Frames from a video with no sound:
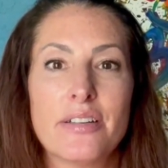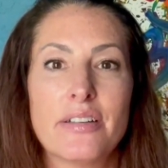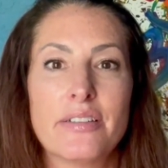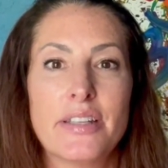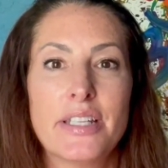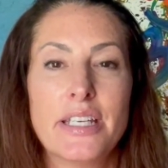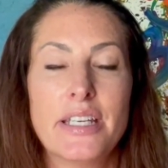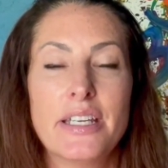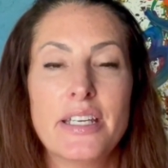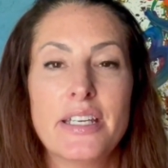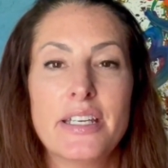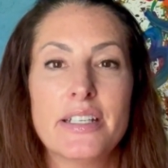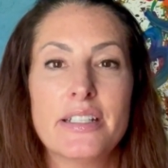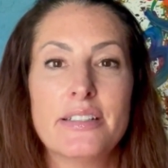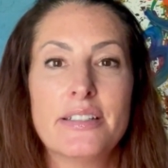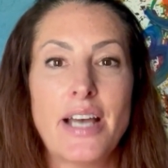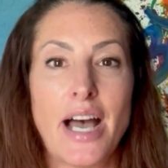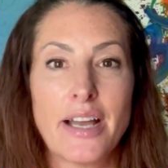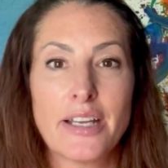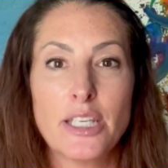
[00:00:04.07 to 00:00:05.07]
the
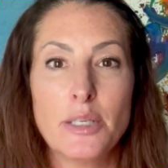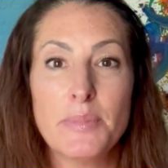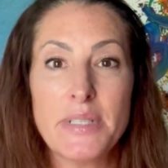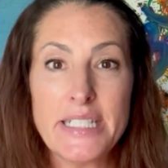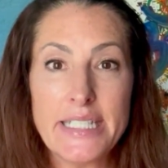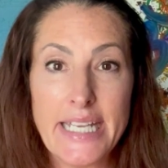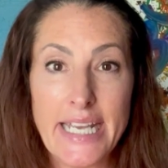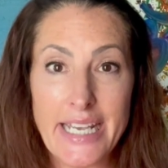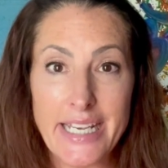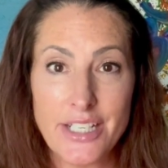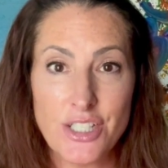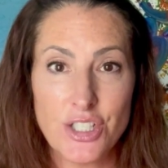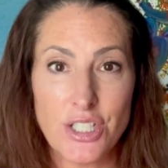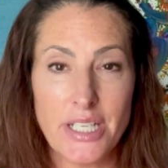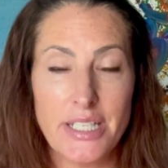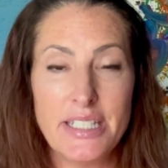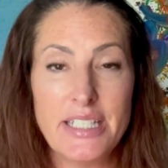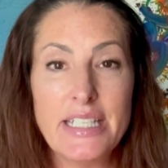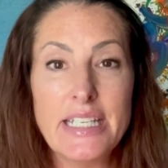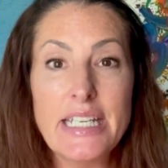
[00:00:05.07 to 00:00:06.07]

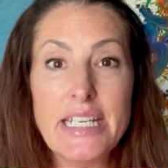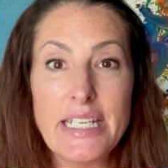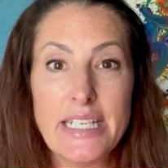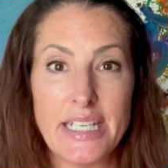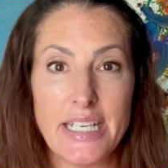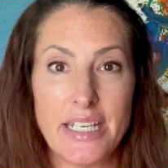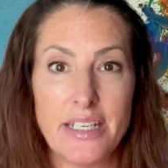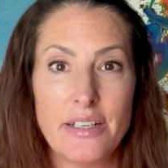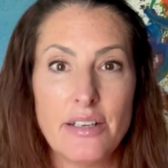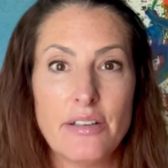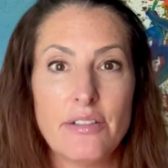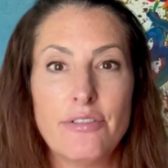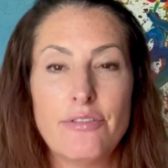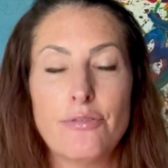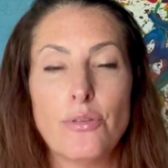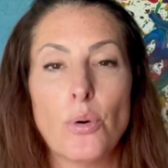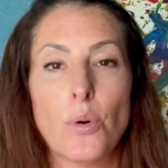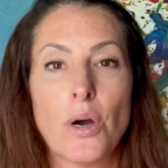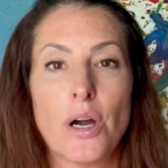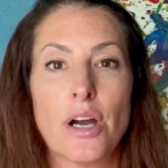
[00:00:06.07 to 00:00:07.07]
documentation needed
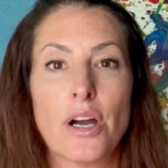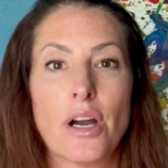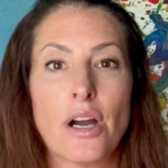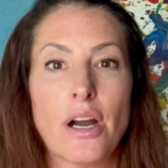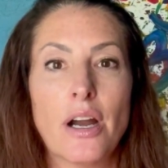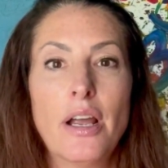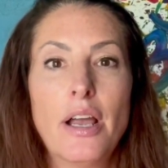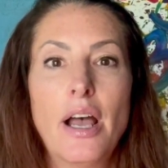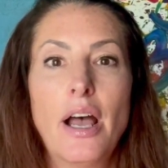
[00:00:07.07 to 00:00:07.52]
for